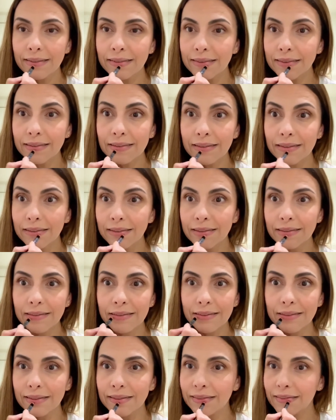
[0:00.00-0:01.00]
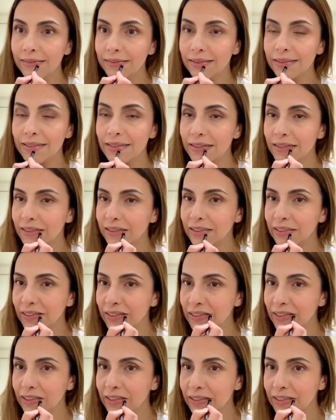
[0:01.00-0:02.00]
I love this
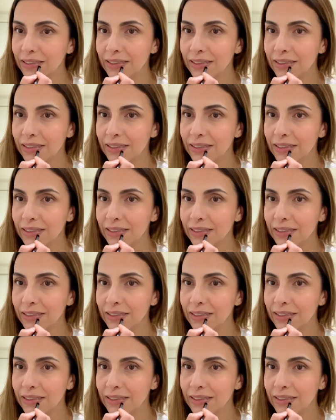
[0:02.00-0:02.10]
color.